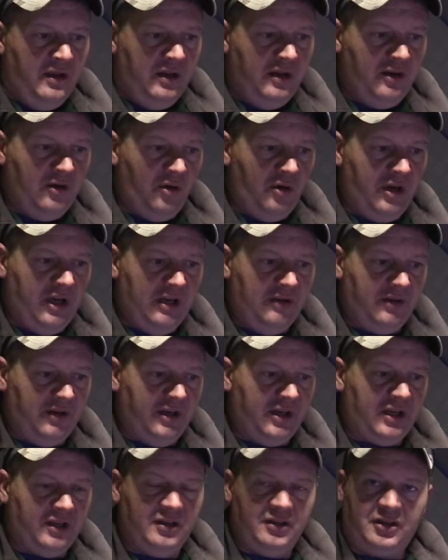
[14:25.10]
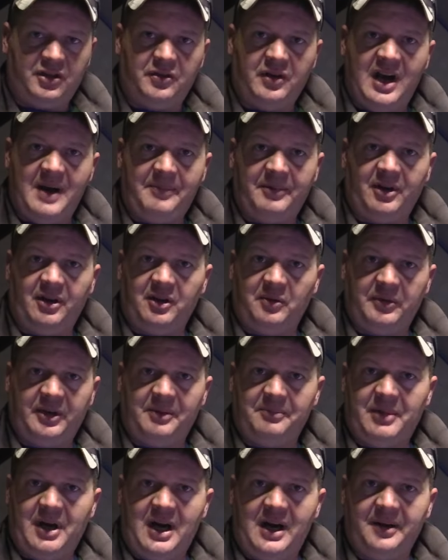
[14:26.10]
you know either you can just drop it all the way to
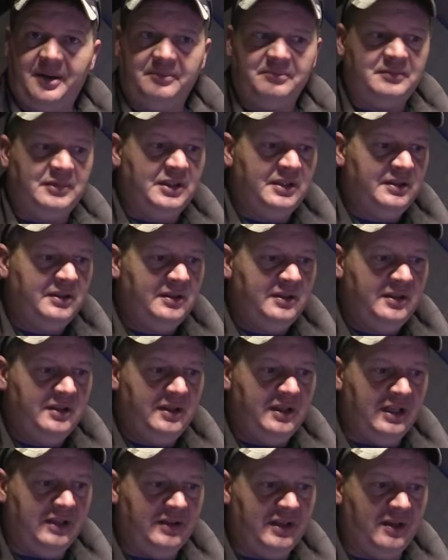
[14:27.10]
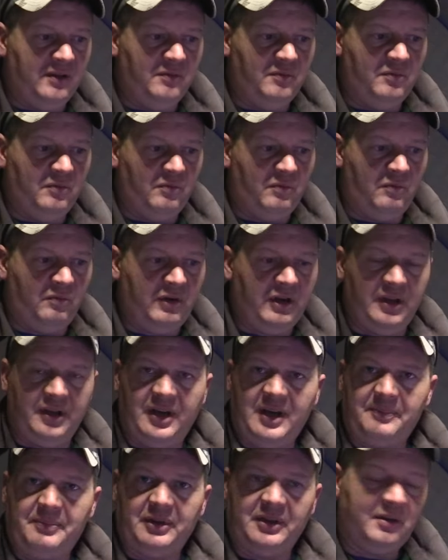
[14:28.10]
bottom and then reel it
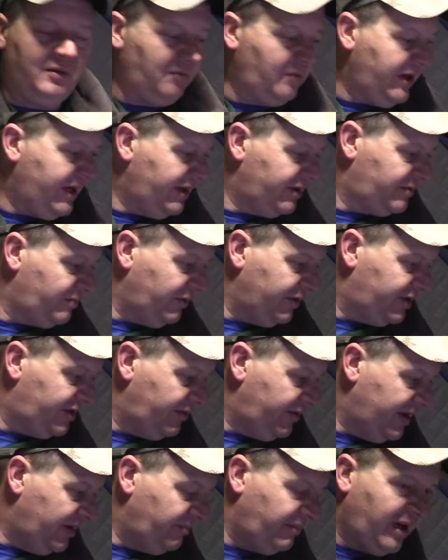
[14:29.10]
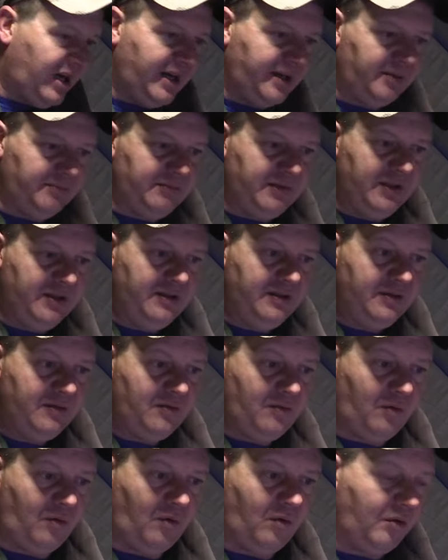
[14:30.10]
up a little ways once you hit bottom,
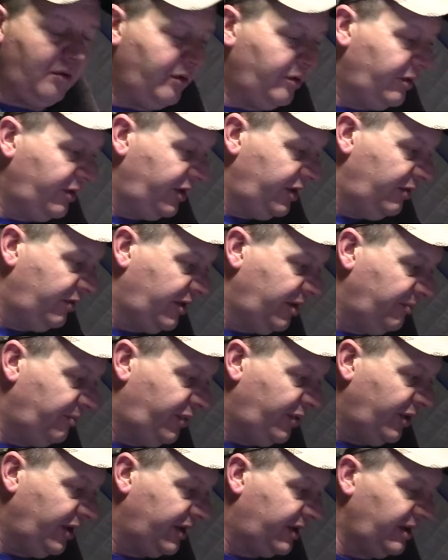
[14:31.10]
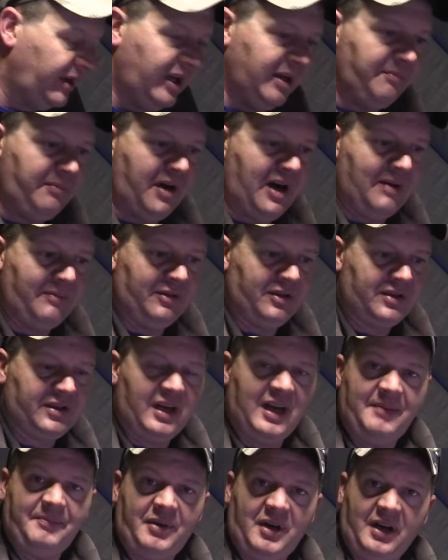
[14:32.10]
or you can put a bobber
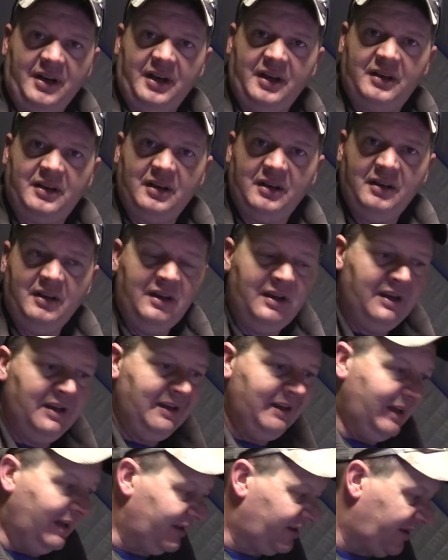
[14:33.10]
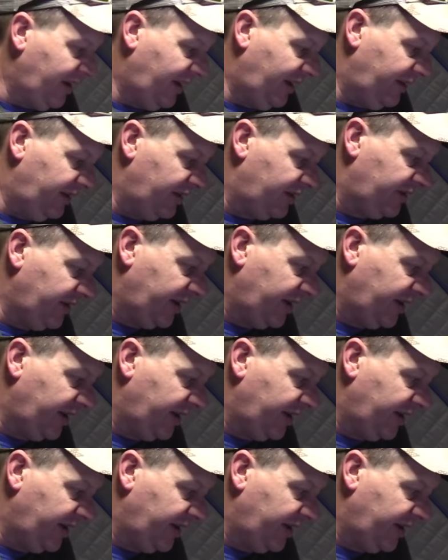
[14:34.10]
stop on it and set it just